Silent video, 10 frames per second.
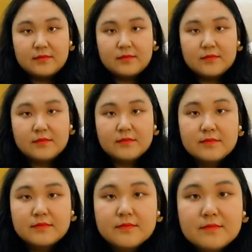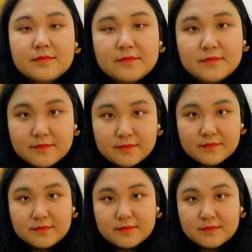
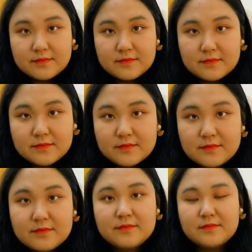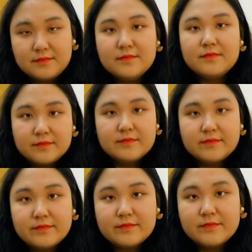
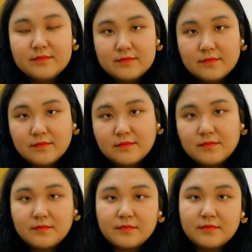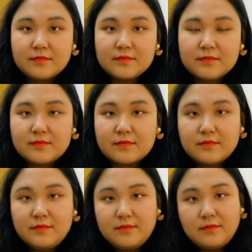
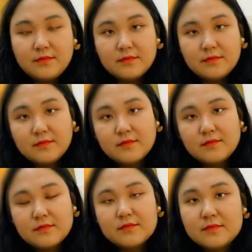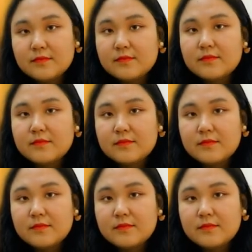[no speech]